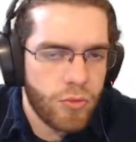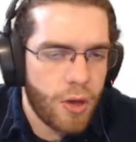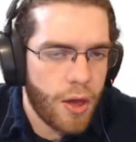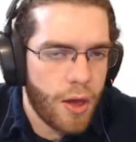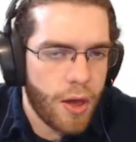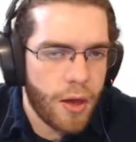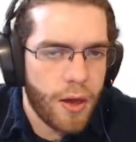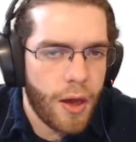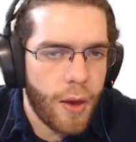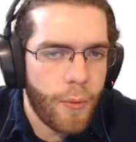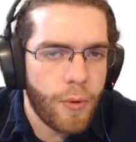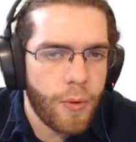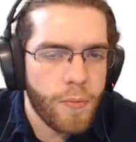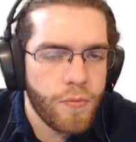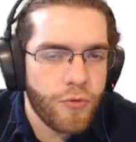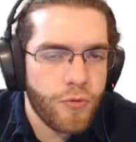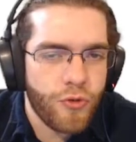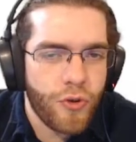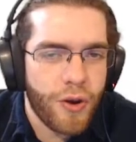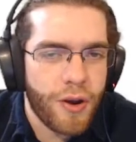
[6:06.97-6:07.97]
I
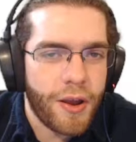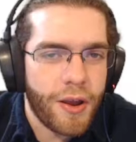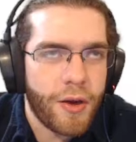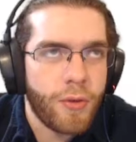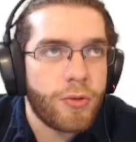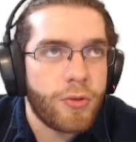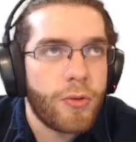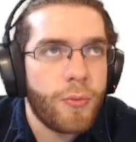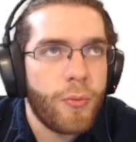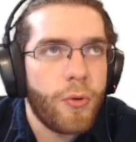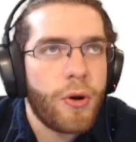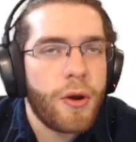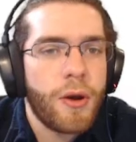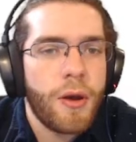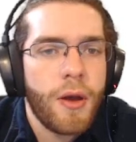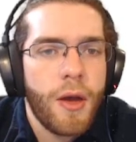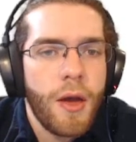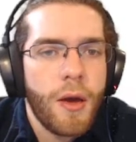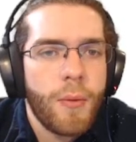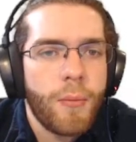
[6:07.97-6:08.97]
won't draw it out some more,